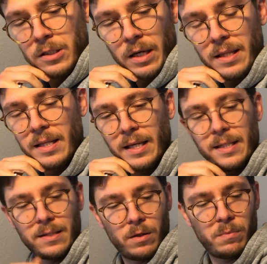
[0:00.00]
so I
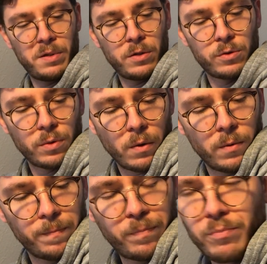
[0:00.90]
think it's going to be a
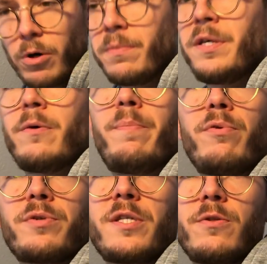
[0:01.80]
draw, probably in a
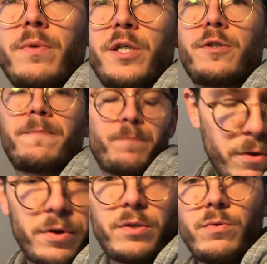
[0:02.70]
poor situation,
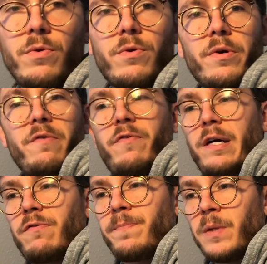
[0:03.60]

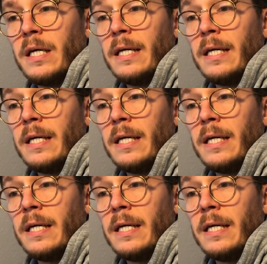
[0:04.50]
32-35.